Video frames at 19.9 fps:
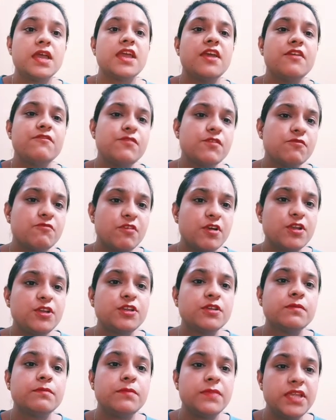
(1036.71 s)
if you
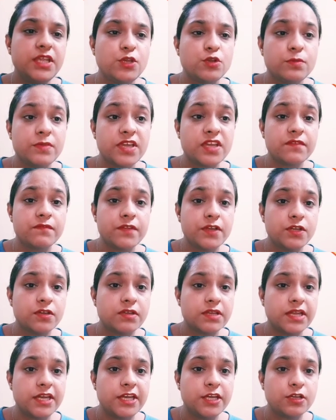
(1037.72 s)
want me to make a video
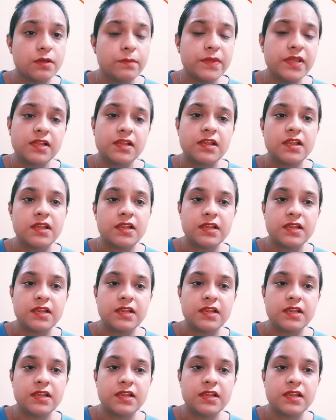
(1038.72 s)
on any topic,